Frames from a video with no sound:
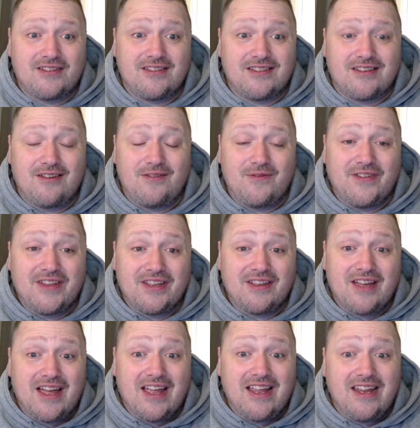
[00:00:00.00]
over
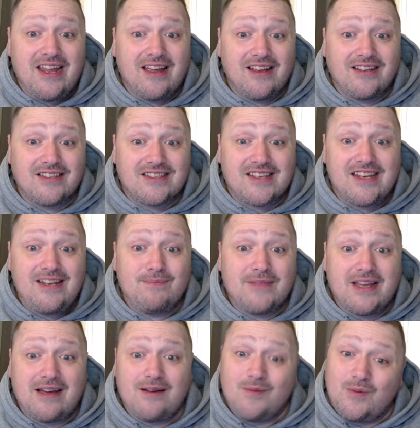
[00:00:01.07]
a team
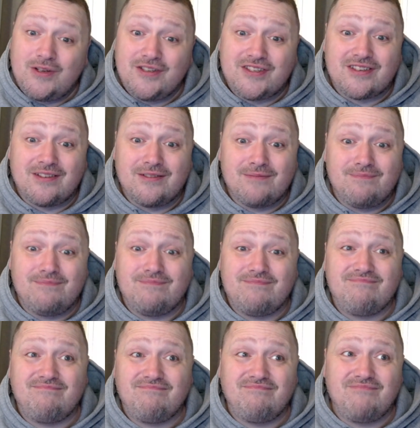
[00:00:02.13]
that was
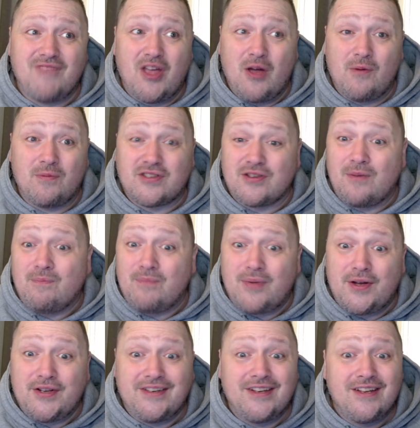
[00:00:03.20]
at some
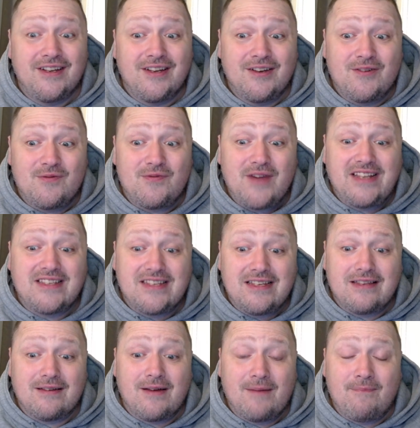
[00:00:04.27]
point rated
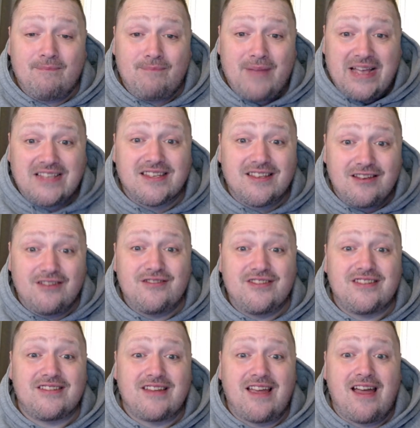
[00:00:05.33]
better than
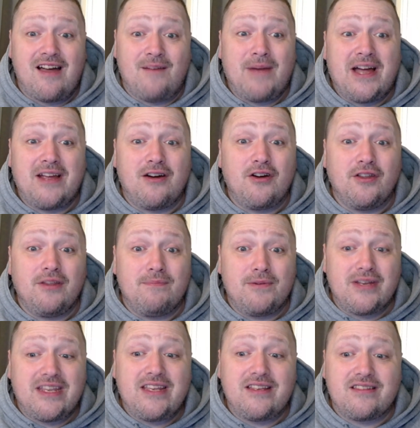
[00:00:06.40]
us by all the
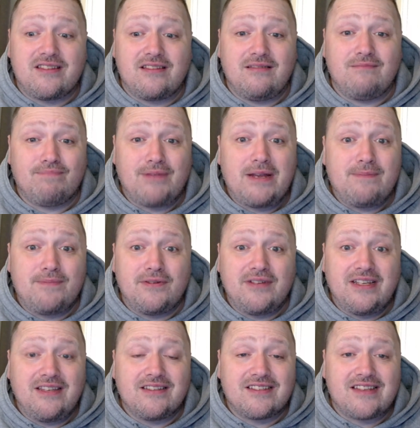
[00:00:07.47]
bookies and people
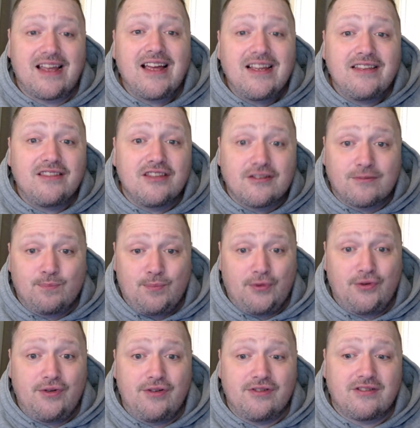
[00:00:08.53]
inside the
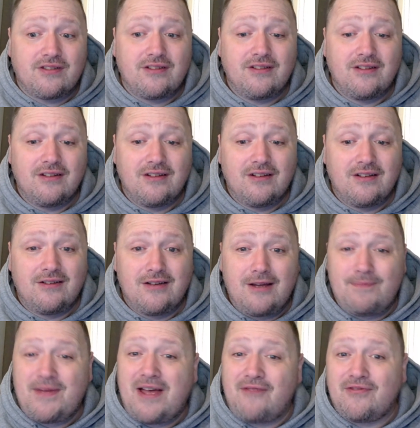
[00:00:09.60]
sport,
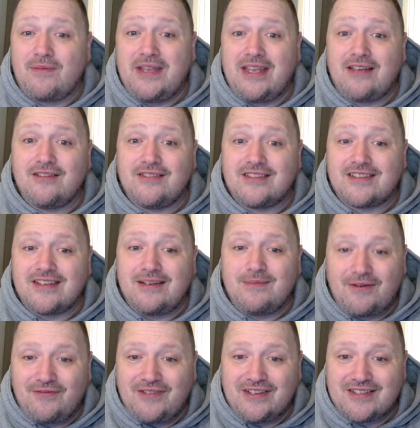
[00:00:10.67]
apart from the England team,
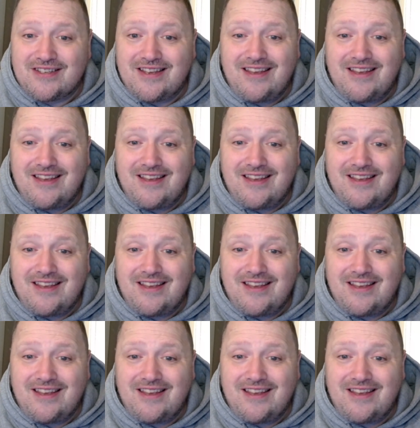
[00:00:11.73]
obviously,